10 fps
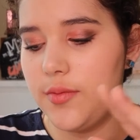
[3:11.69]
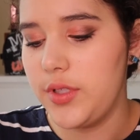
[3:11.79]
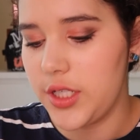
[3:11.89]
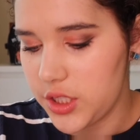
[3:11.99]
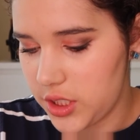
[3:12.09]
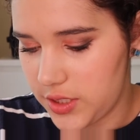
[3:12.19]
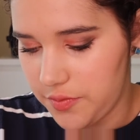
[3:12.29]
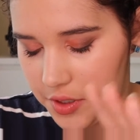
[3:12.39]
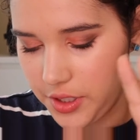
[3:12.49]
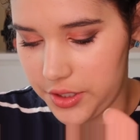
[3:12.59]
Blush is
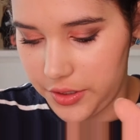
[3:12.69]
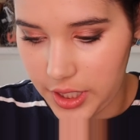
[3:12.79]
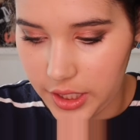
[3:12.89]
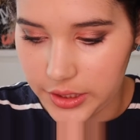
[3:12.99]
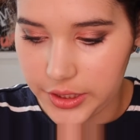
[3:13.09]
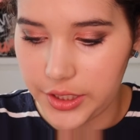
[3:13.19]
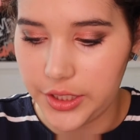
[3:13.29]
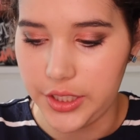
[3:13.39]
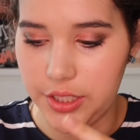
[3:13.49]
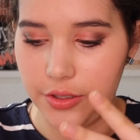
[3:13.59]
for your color,
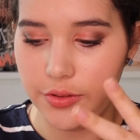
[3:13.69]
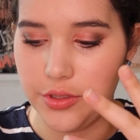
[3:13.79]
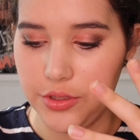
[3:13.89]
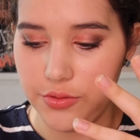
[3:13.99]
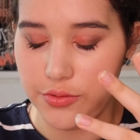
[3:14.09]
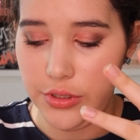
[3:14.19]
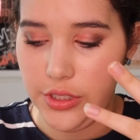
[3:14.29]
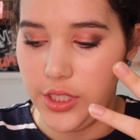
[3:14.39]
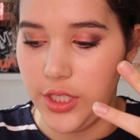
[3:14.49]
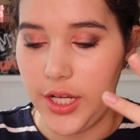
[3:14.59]
you know, you
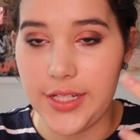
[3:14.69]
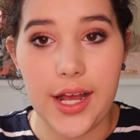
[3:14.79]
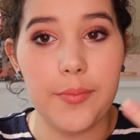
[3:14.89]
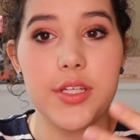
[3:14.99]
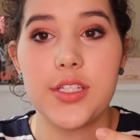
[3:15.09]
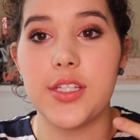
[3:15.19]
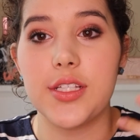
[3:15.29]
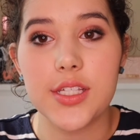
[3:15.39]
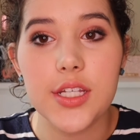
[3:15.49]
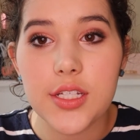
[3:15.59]
adapt it to the
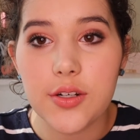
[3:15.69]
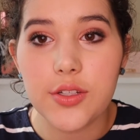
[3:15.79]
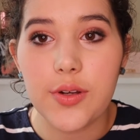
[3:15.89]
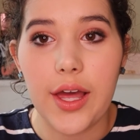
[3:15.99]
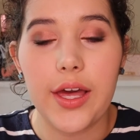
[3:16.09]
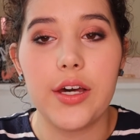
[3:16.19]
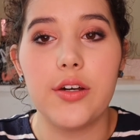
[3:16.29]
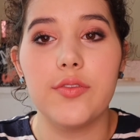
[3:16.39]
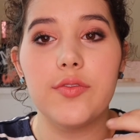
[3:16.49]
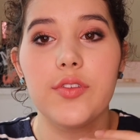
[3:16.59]
skin tone you
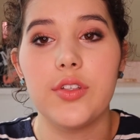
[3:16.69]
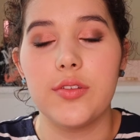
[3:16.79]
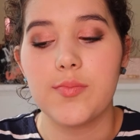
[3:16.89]
have,